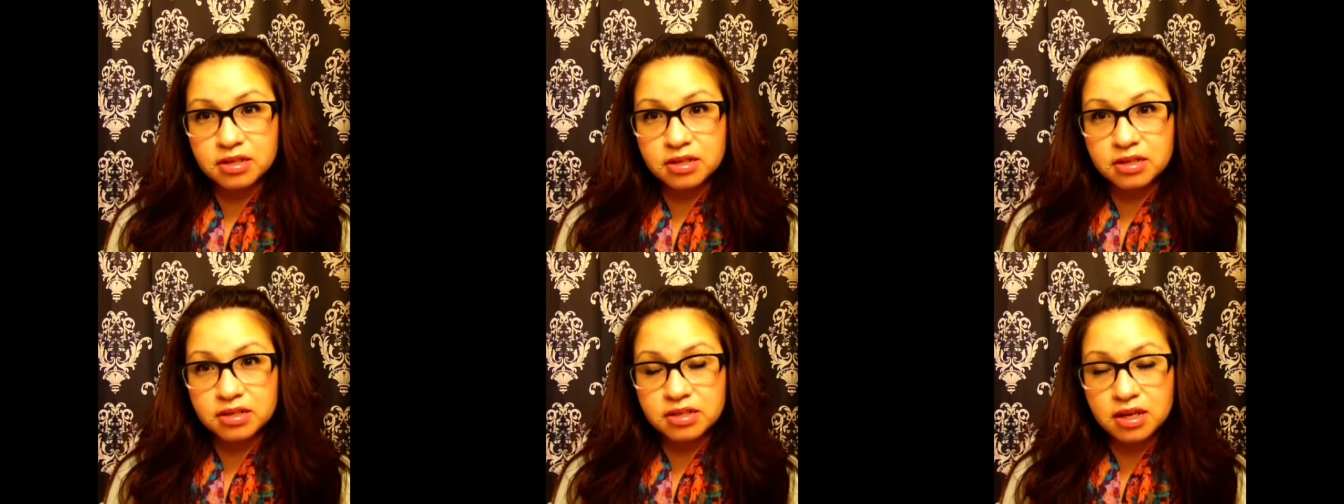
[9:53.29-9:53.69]

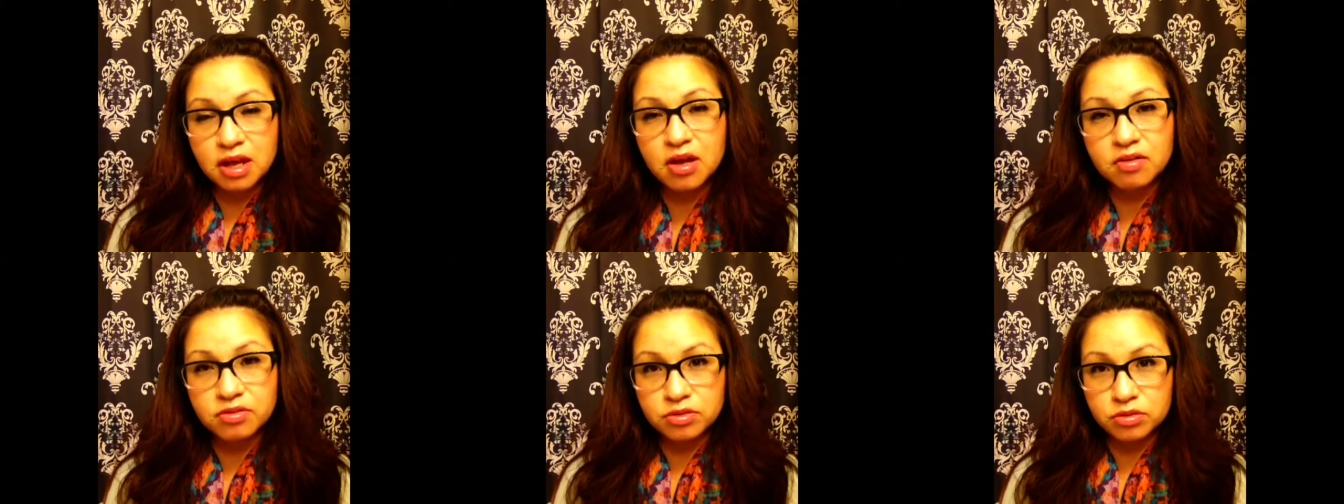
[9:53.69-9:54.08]
is
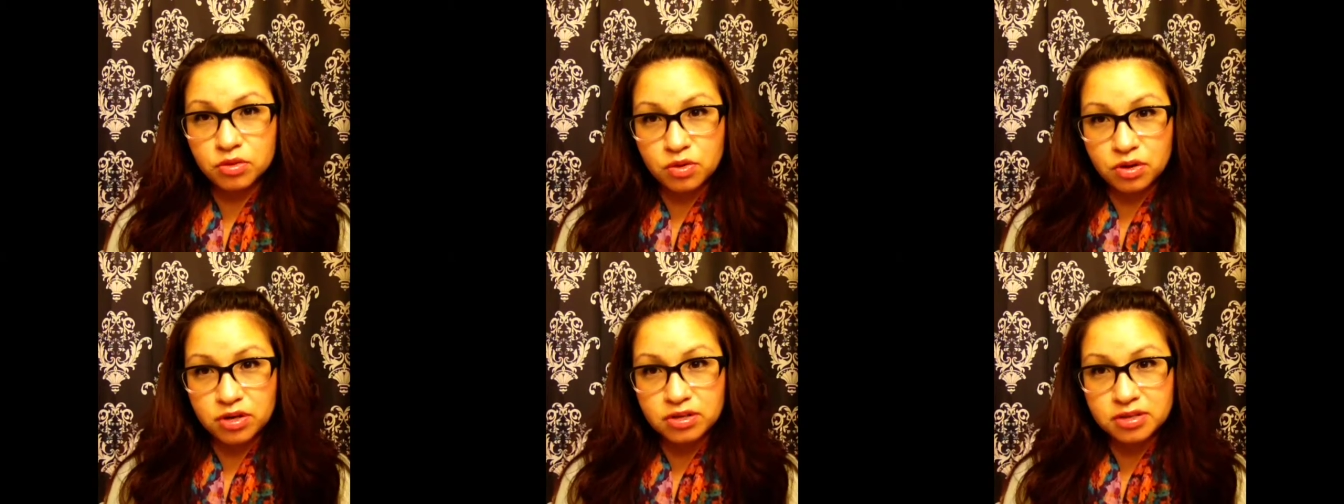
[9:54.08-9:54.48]
not of the
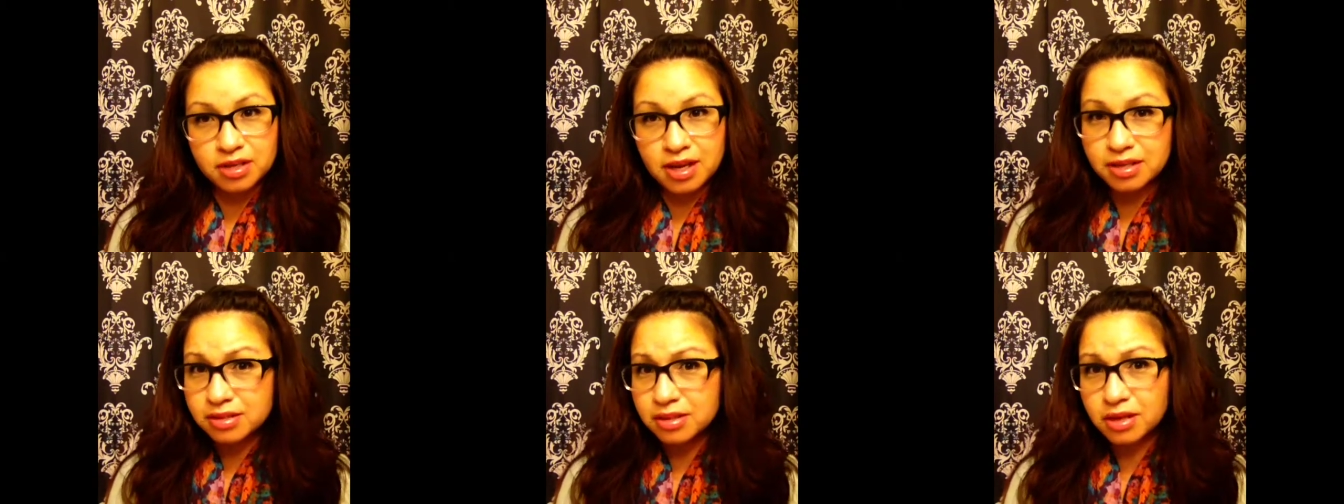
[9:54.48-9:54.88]
Lord, to
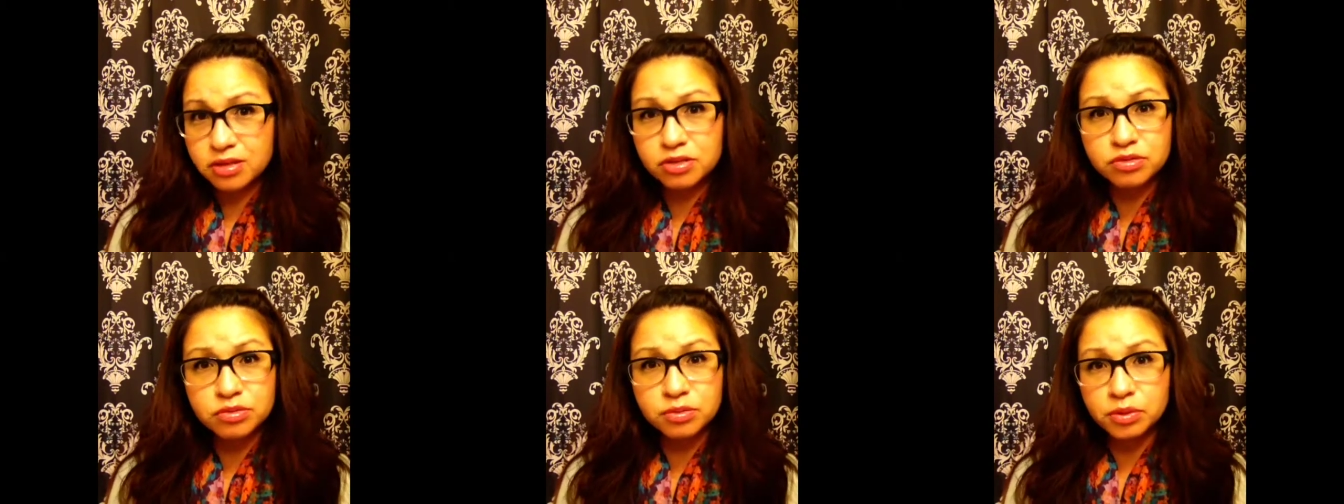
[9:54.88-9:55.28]
ask God
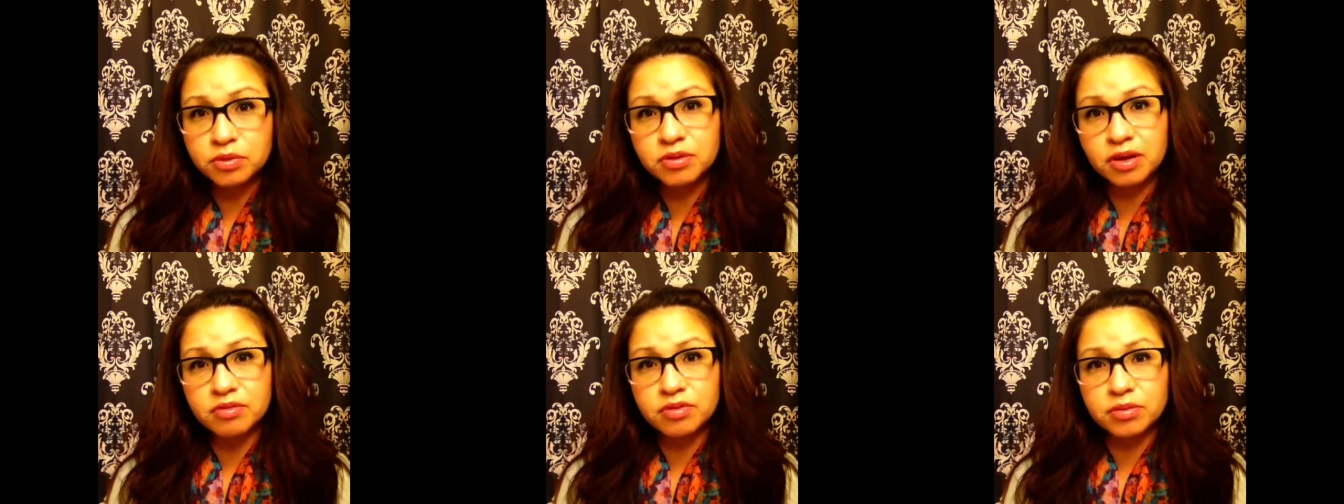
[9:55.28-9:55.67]
to remove
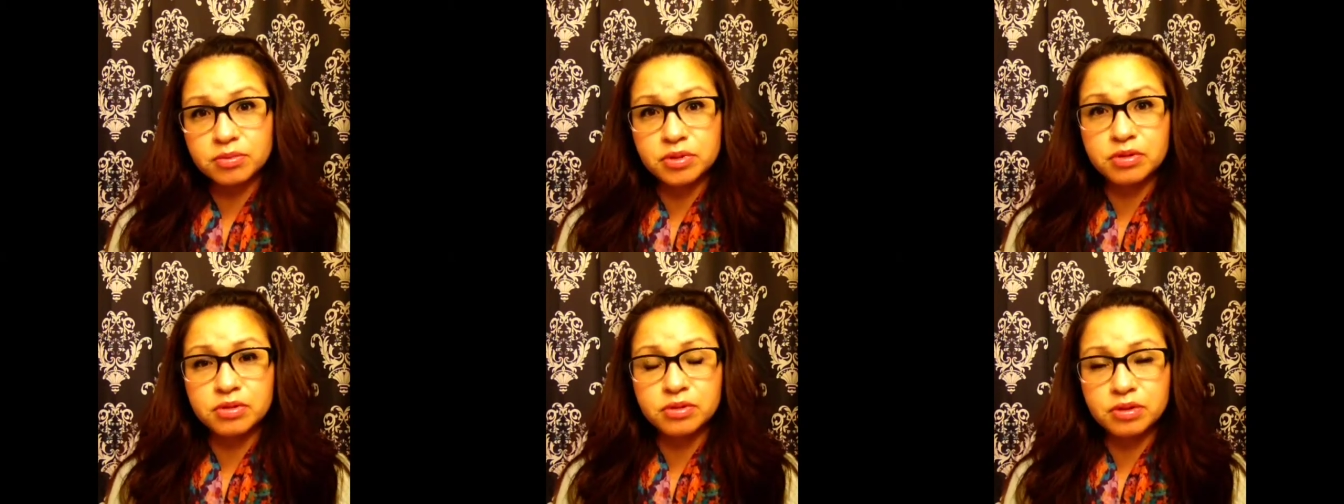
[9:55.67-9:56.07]
that from you.